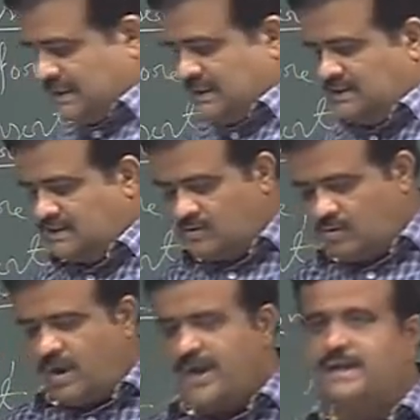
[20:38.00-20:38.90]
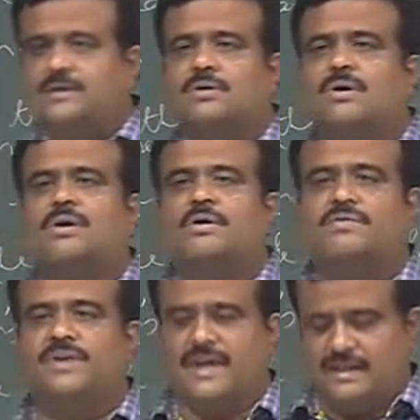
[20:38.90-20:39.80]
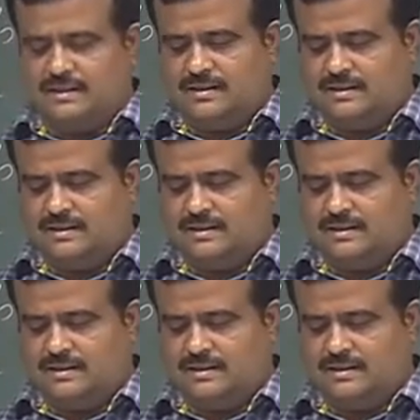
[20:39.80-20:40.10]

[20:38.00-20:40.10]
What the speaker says: this, why it is order of n.